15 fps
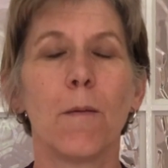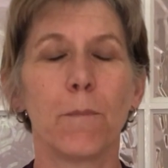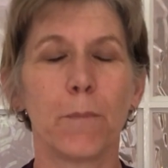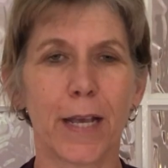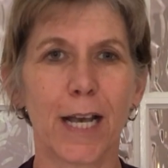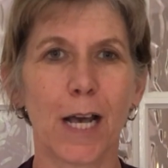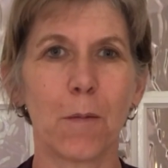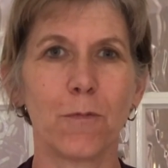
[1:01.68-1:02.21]

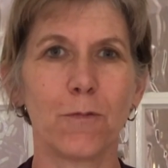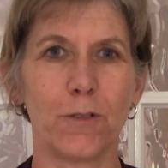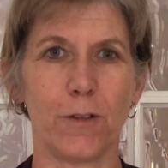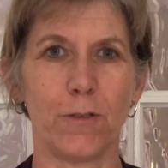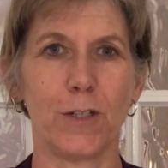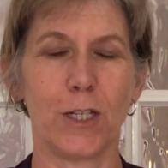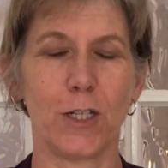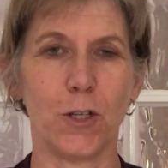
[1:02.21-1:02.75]
Pick Up
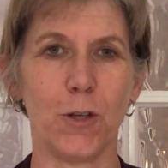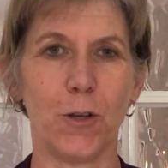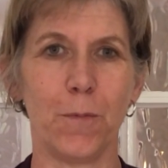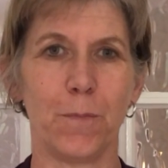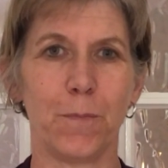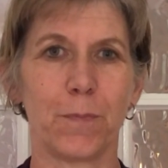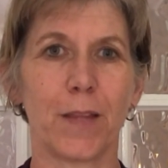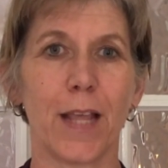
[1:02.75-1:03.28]
52.
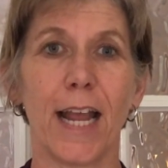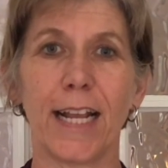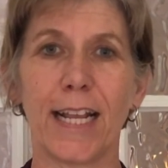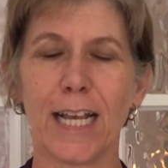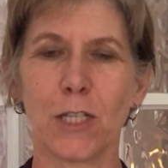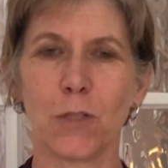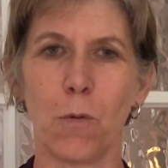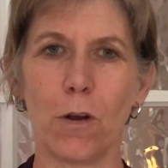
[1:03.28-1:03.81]
And
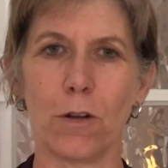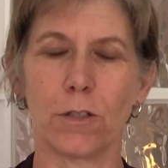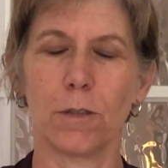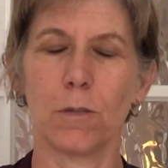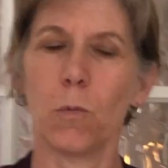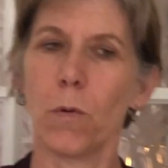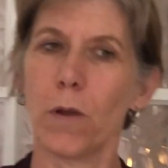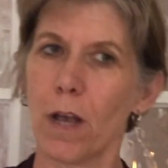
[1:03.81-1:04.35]
guess what?
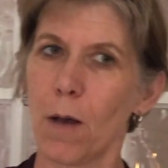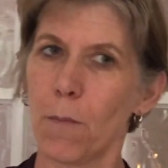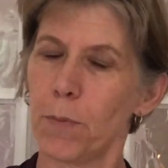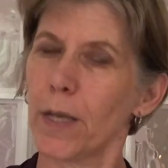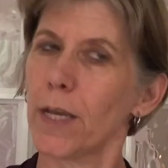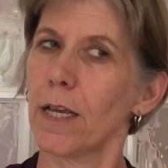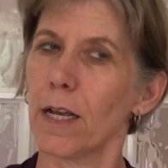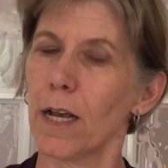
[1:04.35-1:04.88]
We are
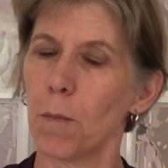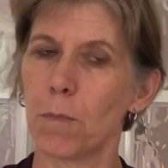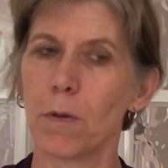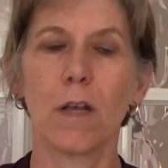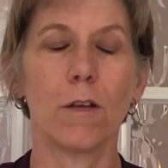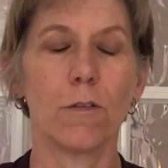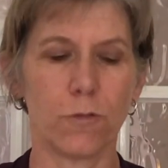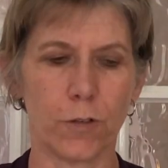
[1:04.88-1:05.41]
picking up
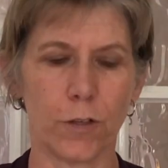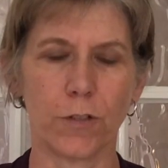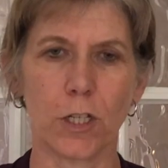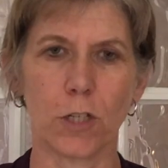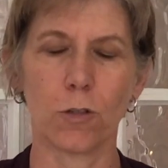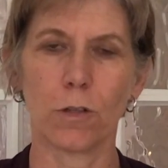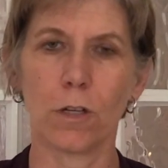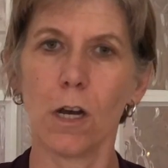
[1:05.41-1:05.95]

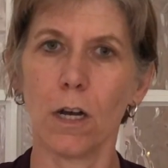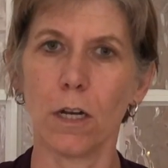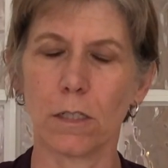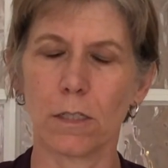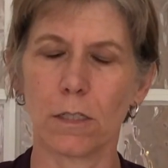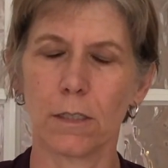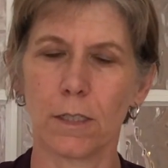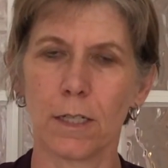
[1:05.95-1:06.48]
52
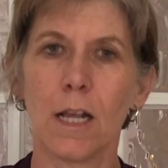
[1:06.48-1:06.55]
cards.